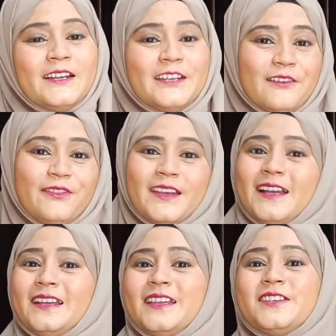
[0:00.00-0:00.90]

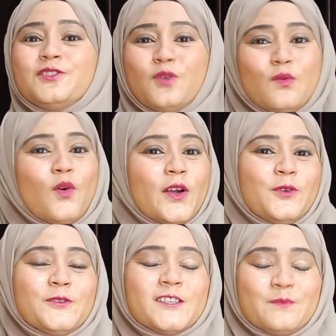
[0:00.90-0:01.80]
definitely you want
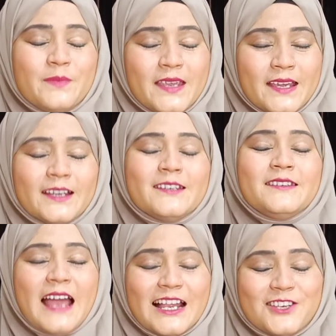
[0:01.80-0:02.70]
to speak
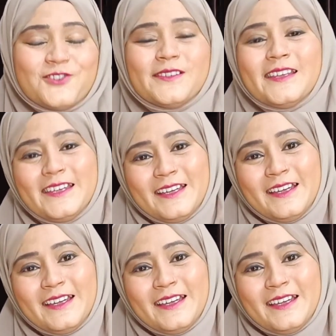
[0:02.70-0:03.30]
naturally.